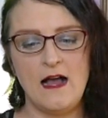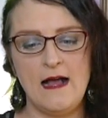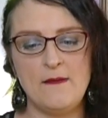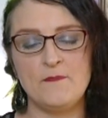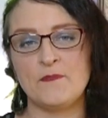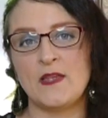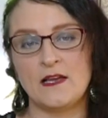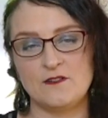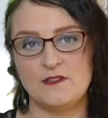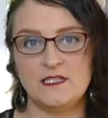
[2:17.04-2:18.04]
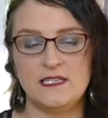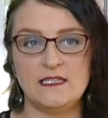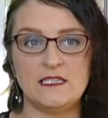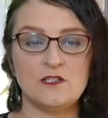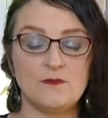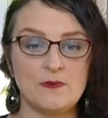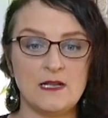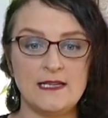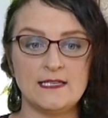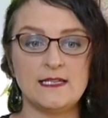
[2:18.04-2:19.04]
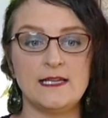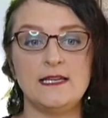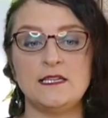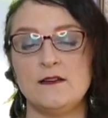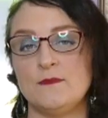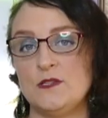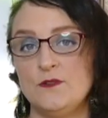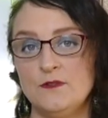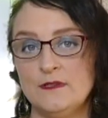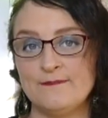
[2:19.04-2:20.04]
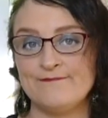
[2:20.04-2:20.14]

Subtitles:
I don't intend to stop collecting anytime soon.